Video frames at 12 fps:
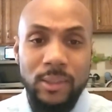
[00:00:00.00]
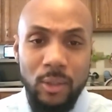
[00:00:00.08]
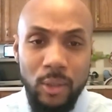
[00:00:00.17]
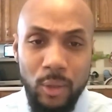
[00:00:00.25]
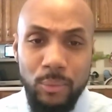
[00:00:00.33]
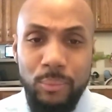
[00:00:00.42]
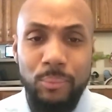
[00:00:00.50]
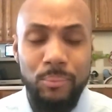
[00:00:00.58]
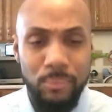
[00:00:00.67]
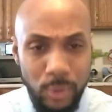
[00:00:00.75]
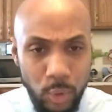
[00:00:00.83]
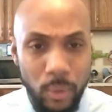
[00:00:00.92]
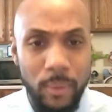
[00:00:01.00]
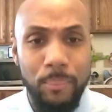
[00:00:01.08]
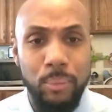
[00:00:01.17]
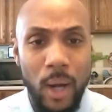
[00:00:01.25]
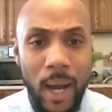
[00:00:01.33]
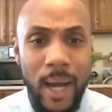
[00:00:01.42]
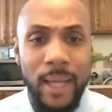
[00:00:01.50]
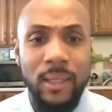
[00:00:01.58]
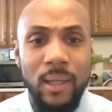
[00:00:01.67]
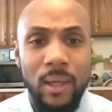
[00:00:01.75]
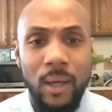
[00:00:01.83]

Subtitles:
So they'll do a broad,